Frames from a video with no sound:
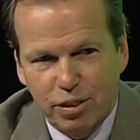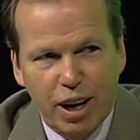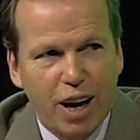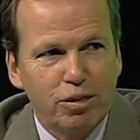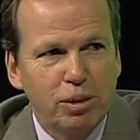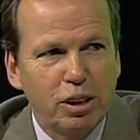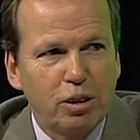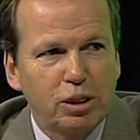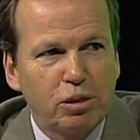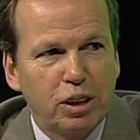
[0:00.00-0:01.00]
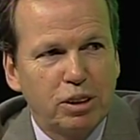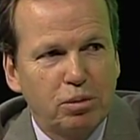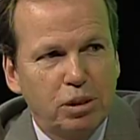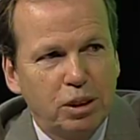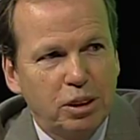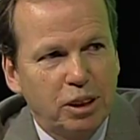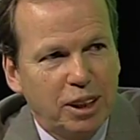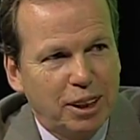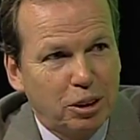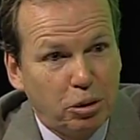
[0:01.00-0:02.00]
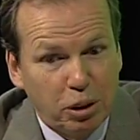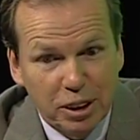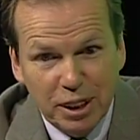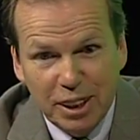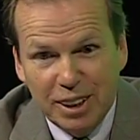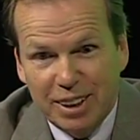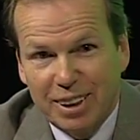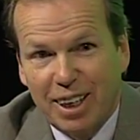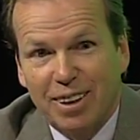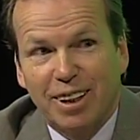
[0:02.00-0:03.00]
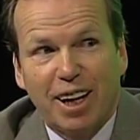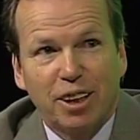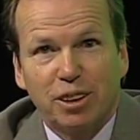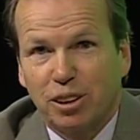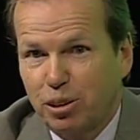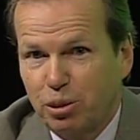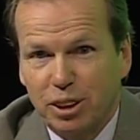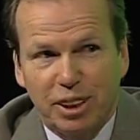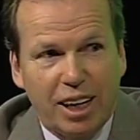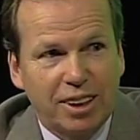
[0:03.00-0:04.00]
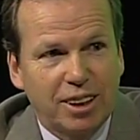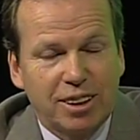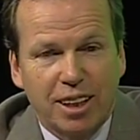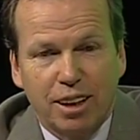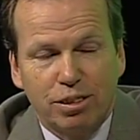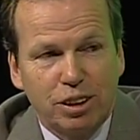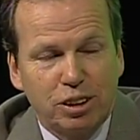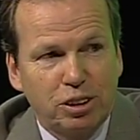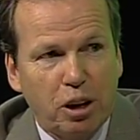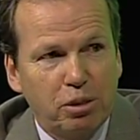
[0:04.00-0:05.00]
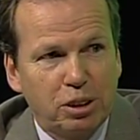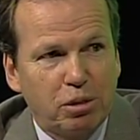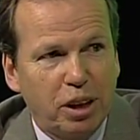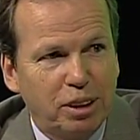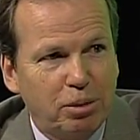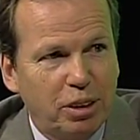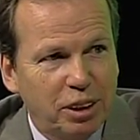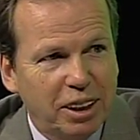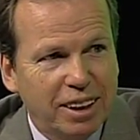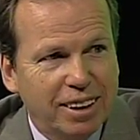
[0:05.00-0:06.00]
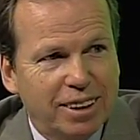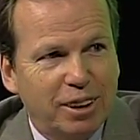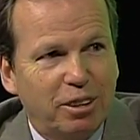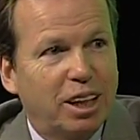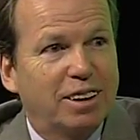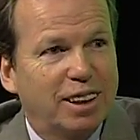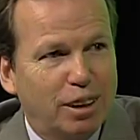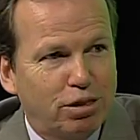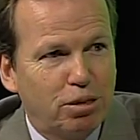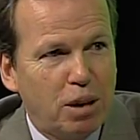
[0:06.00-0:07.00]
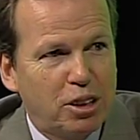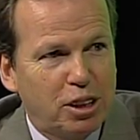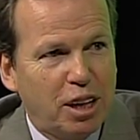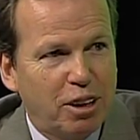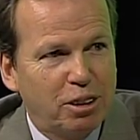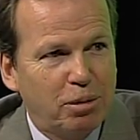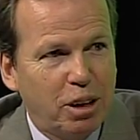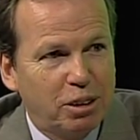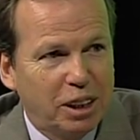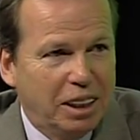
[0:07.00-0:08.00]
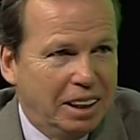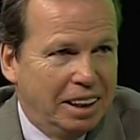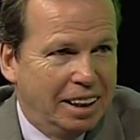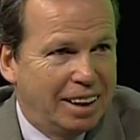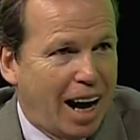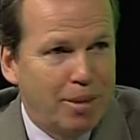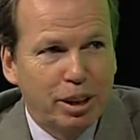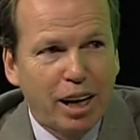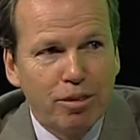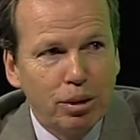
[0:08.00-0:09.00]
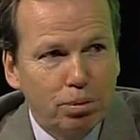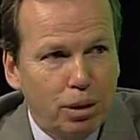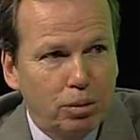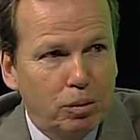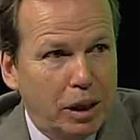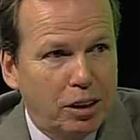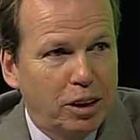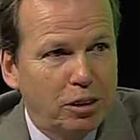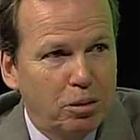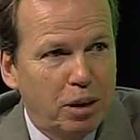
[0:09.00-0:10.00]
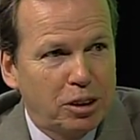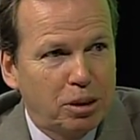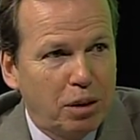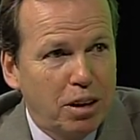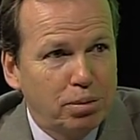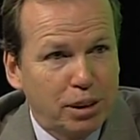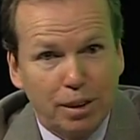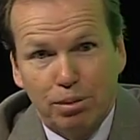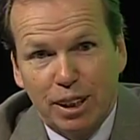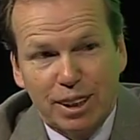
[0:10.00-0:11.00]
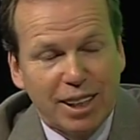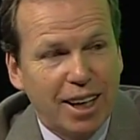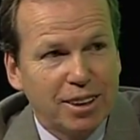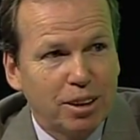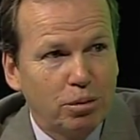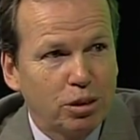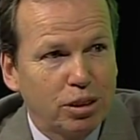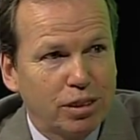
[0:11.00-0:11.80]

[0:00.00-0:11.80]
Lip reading: for having me. Always great to be in Quincy. And again, thank Quincy Access Television is always great about, getting the information out about an arm of government people might not know much about, but the biggest asset most of